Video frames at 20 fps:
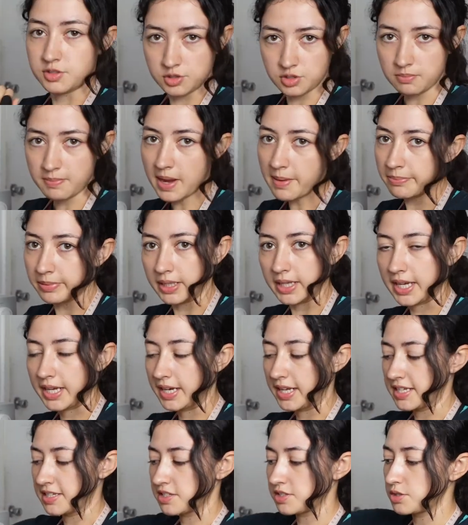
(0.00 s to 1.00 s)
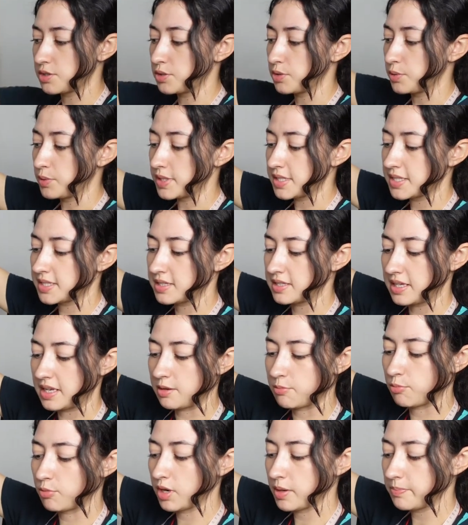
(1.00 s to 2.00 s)
So my plan is to
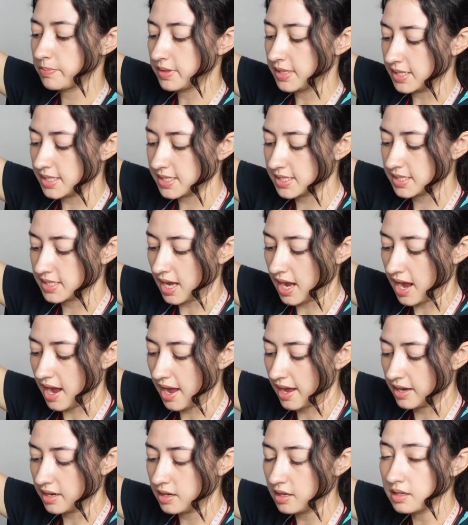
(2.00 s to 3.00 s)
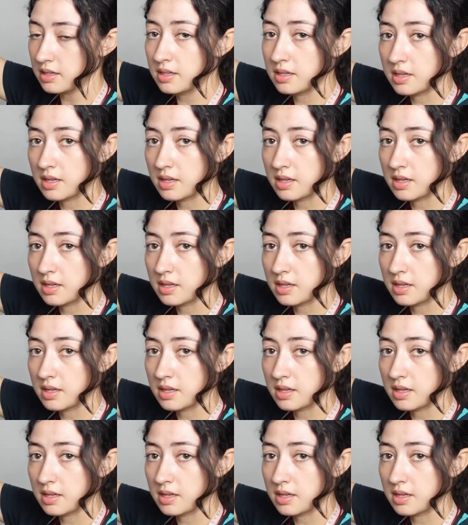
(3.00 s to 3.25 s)
seam rip the side